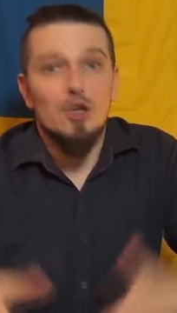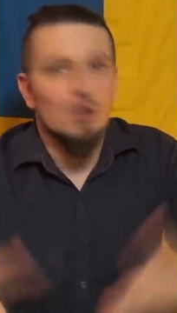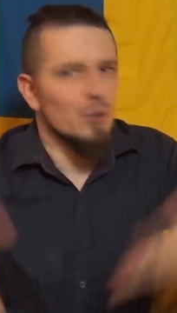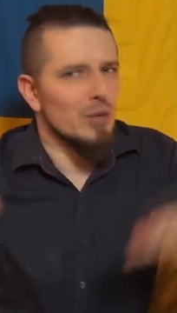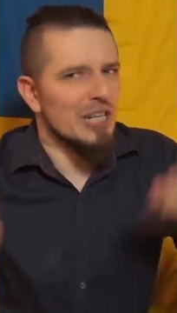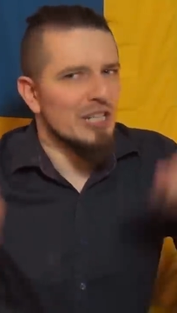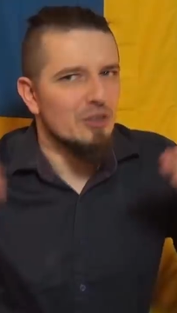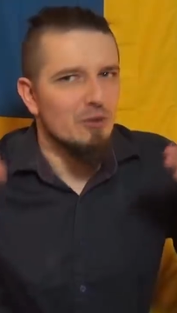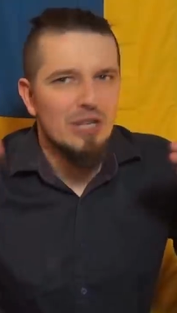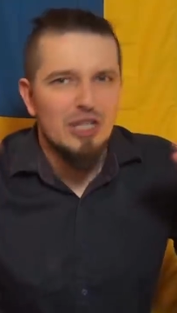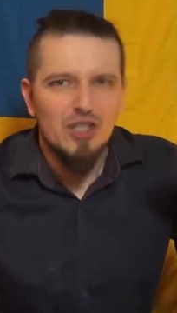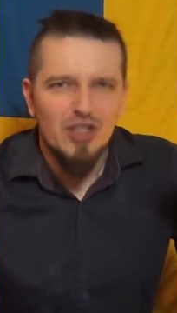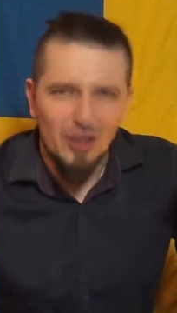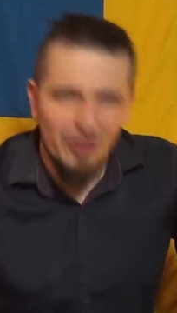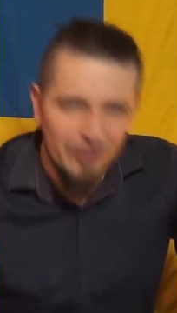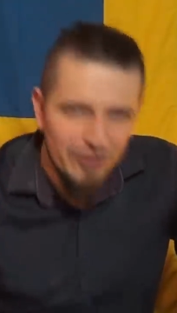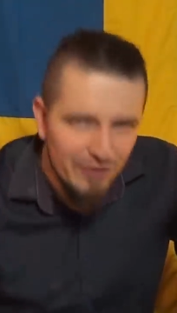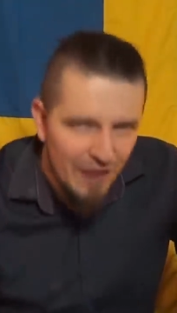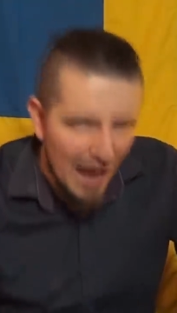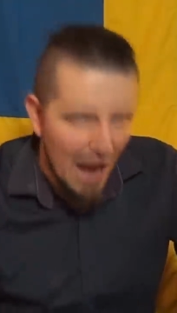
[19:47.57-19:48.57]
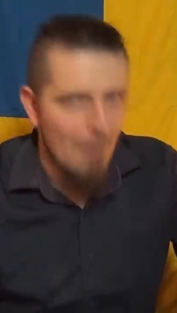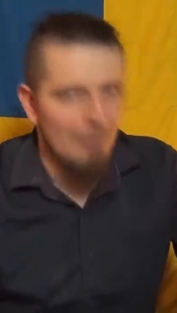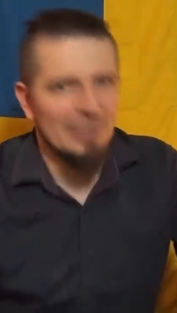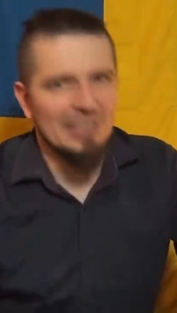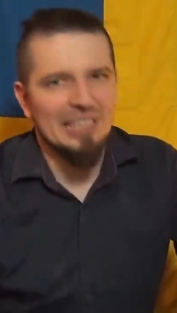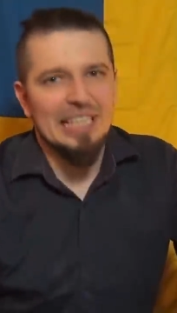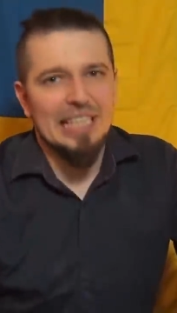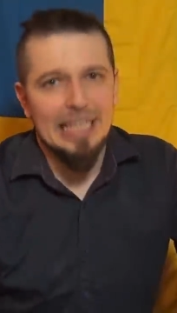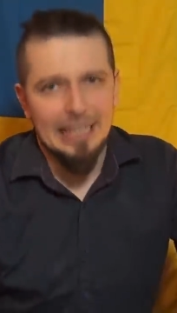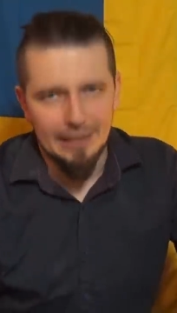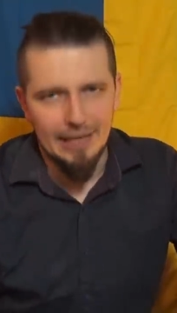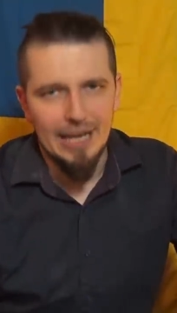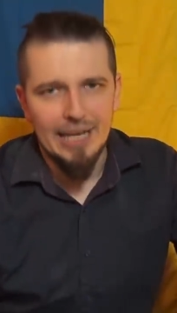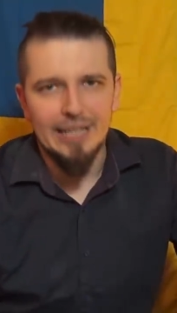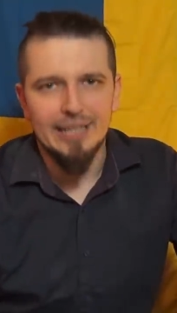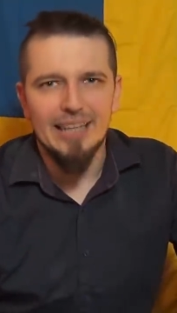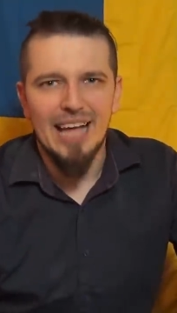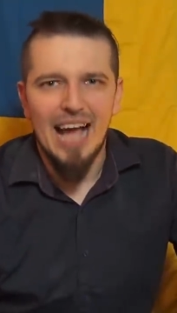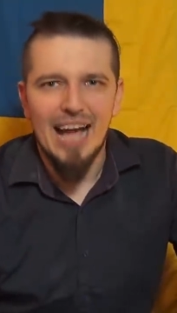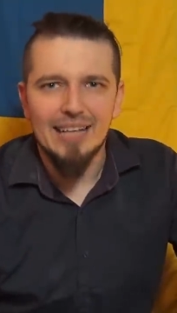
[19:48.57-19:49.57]
You wouldn't treat your family
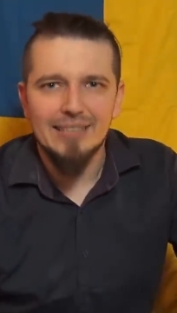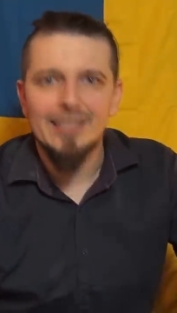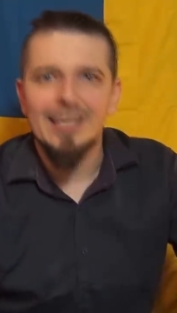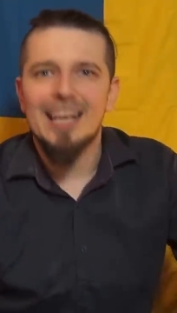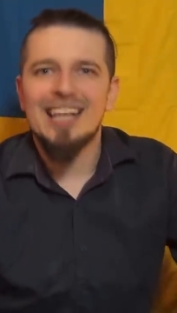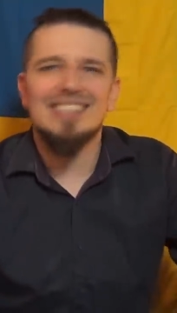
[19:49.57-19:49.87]
like that.